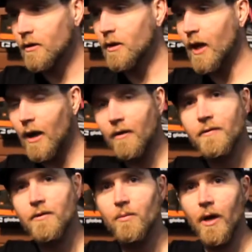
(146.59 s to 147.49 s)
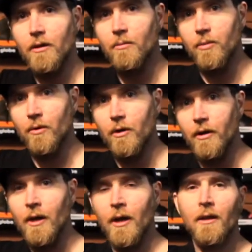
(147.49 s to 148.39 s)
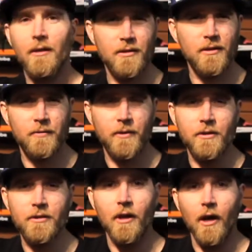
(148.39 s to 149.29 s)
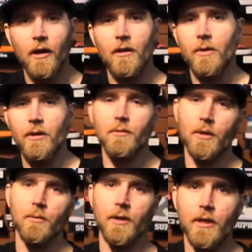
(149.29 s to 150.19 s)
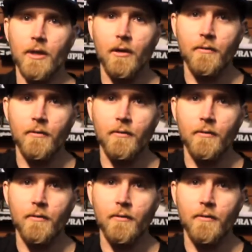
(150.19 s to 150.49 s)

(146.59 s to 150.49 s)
you have to ride the board that's good for your style and what you really want to get out of